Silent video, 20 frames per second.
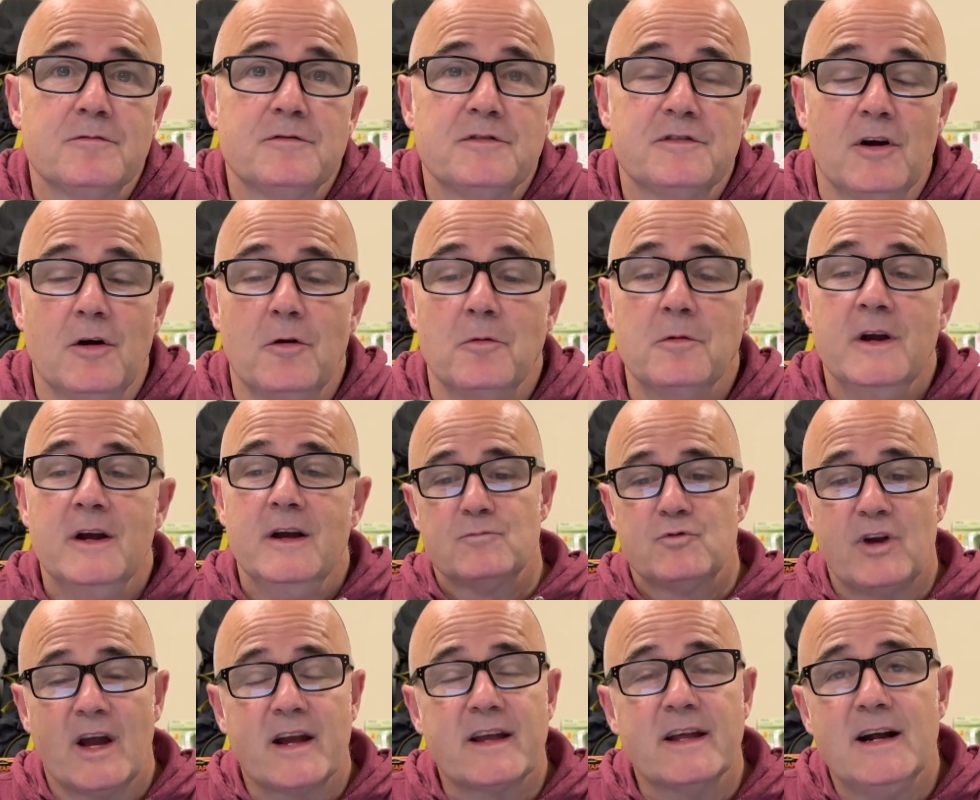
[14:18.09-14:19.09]
So
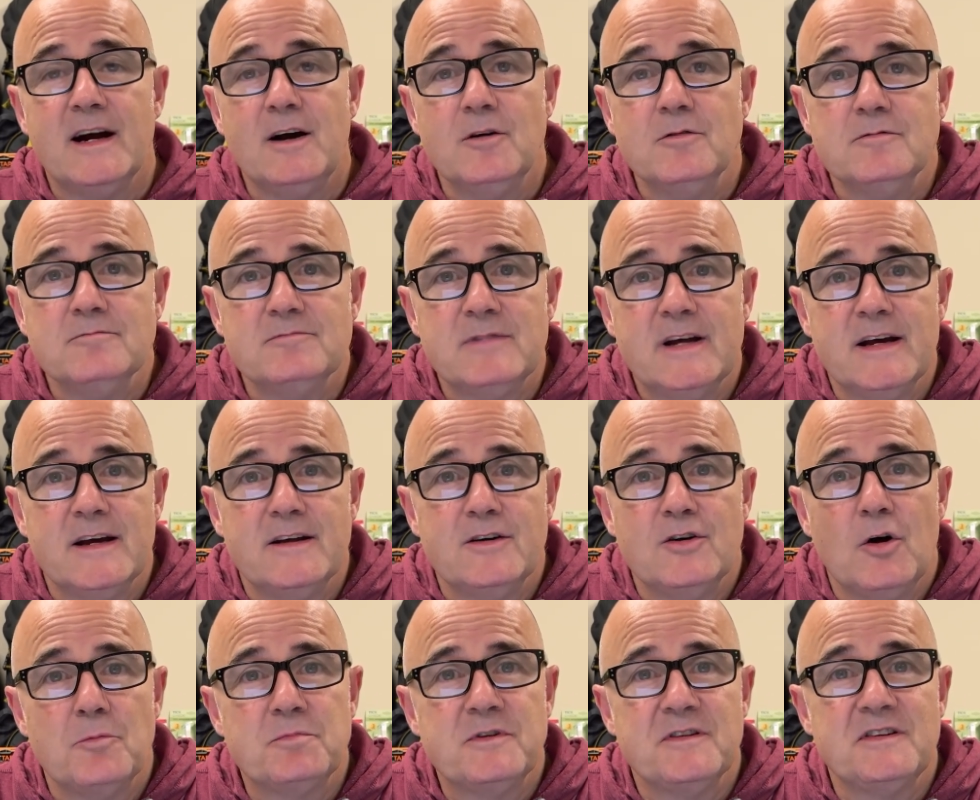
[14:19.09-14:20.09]
check it out and
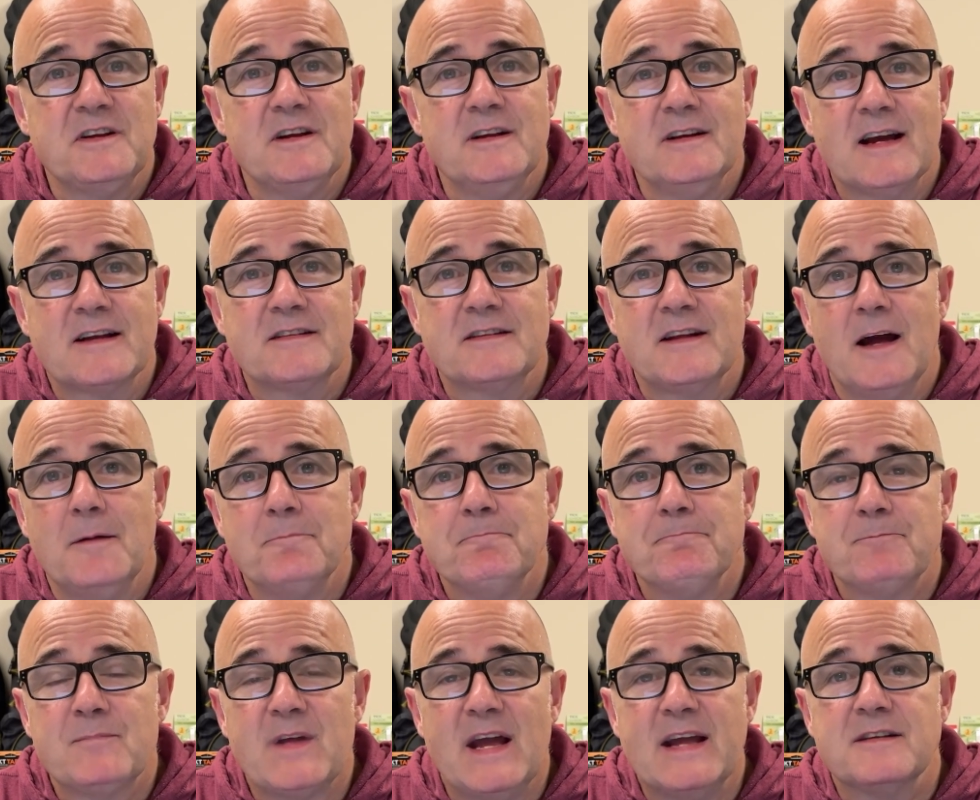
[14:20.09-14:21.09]
hope to see you next time.
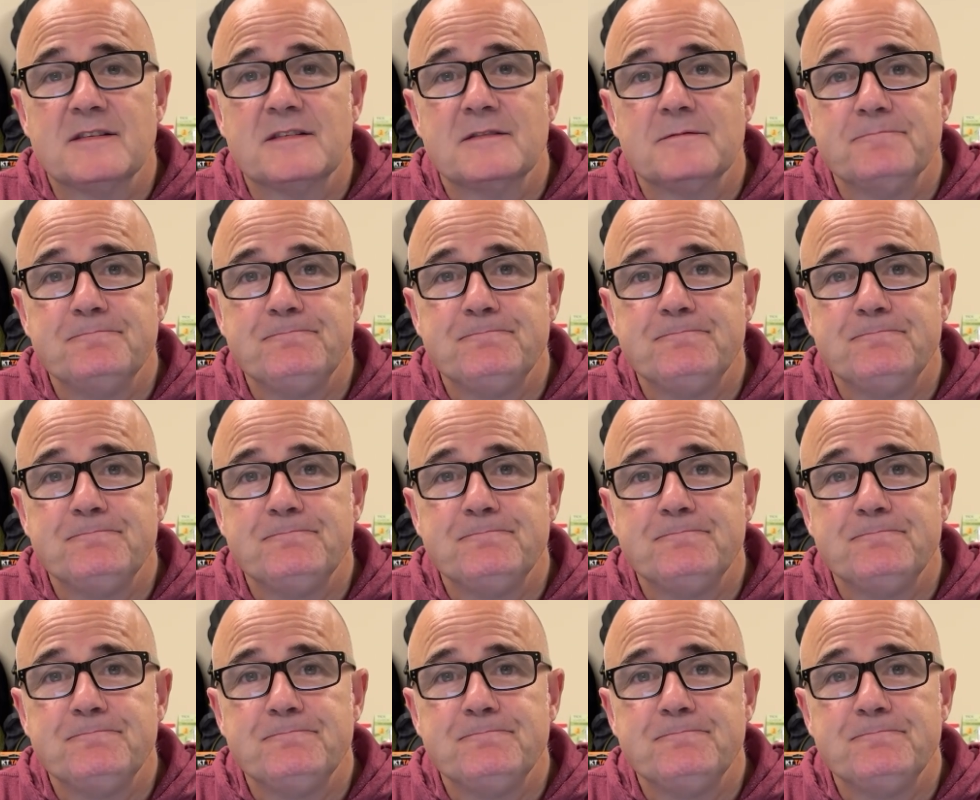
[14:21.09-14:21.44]
Thanks.